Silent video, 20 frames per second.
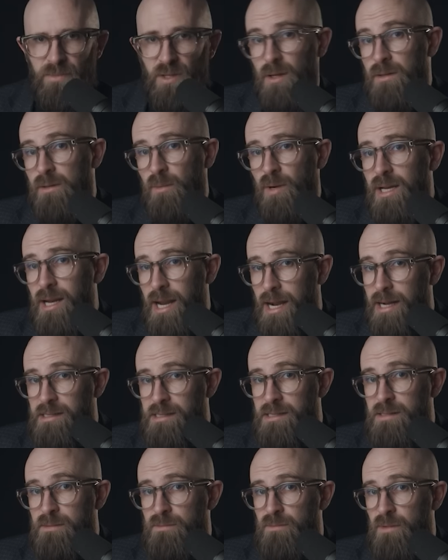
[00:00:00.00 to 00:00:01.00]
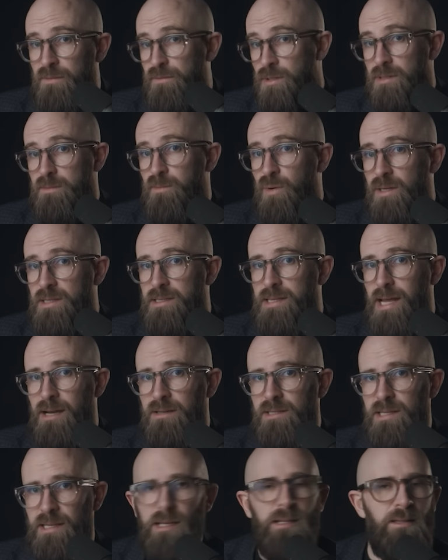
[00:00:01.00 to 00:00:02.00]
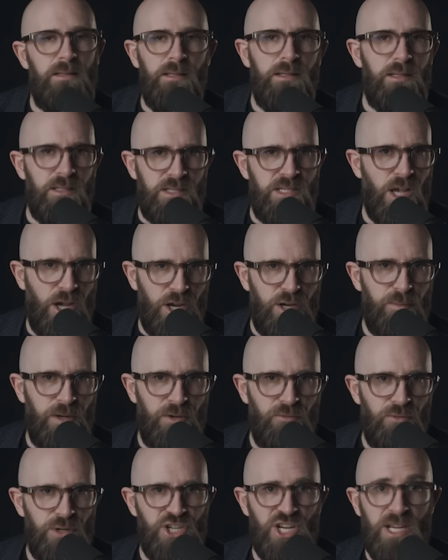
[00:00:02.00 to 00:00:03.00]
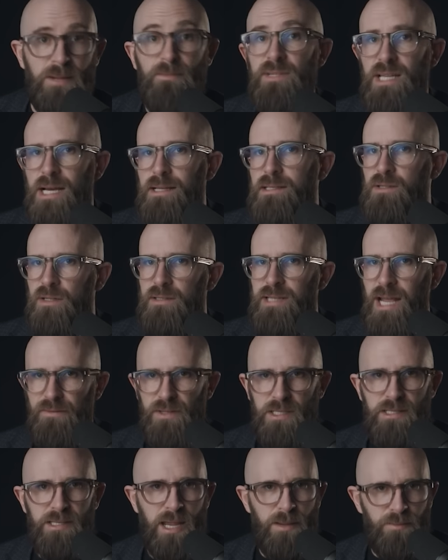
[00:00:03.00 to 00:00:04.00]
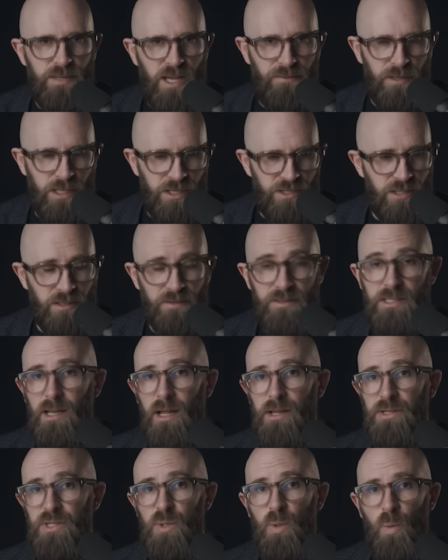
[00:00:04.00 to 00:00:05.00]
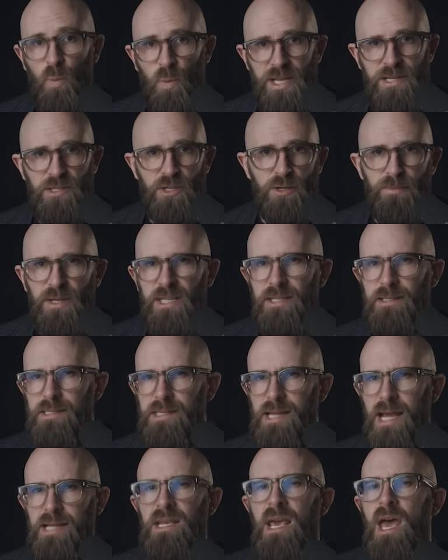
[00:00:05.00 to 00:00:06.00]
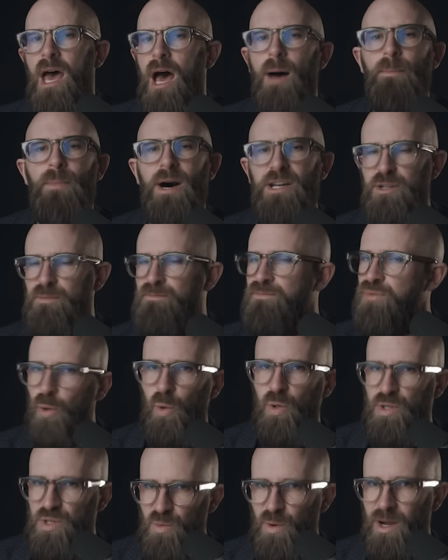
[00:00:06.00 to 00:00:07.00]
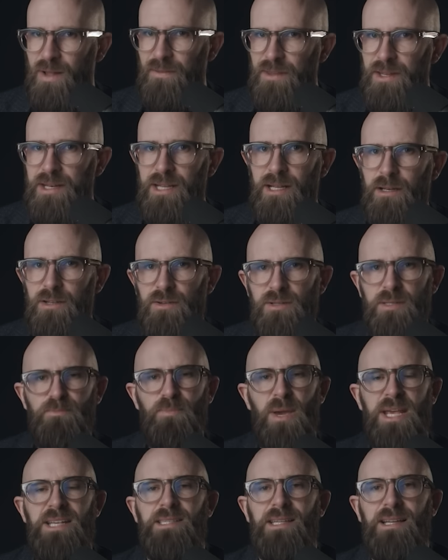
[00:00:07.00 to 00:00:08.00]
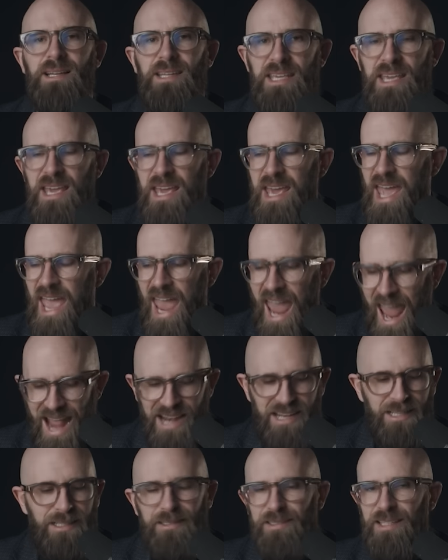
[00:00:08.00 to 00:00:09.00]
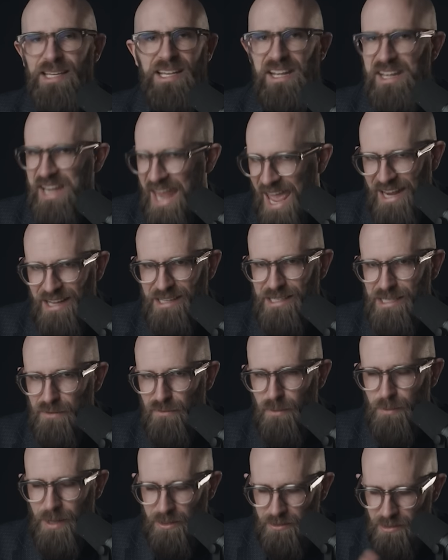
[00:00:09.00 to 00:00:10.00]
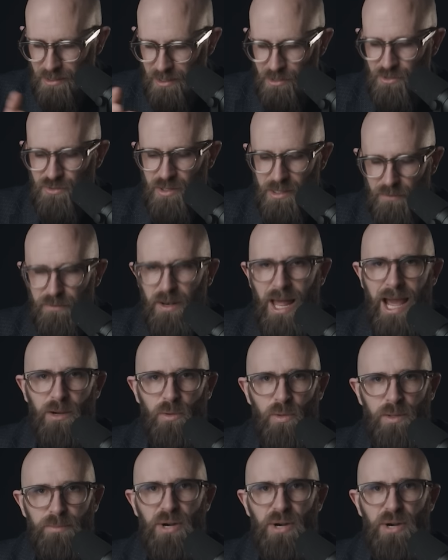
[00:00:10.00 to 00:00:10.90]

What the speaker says: On the one hand, we've got to point out here that the Turkmen regime does not have the same definition of slander that we do, but instead a much broader one that includes basically anything negative about the country, the flag, or the